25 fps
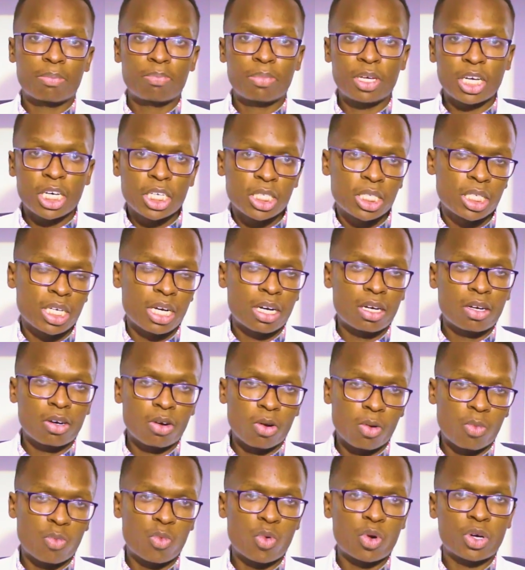picture
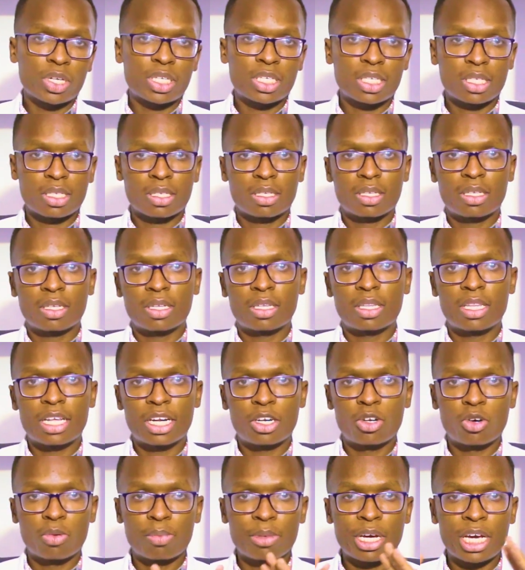of what
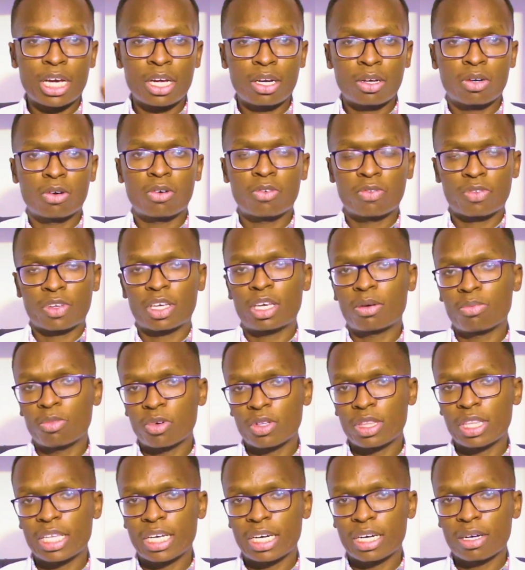the domain of
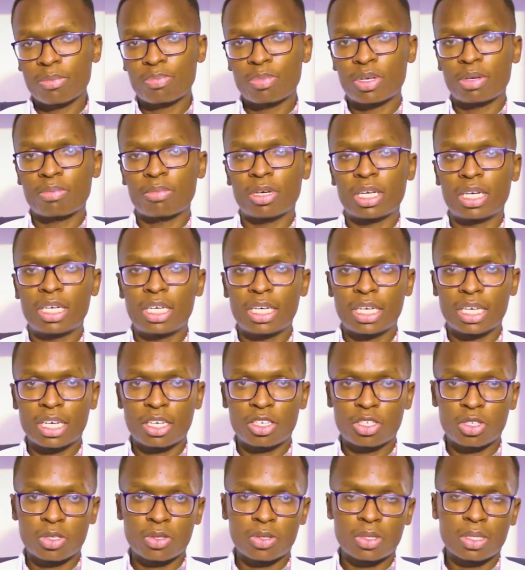chemotherapy
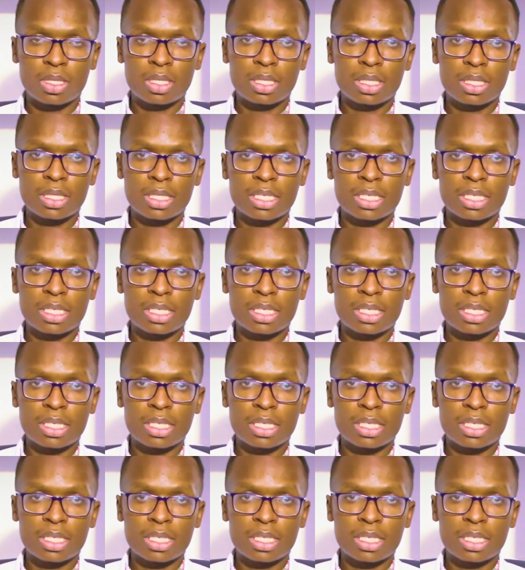medication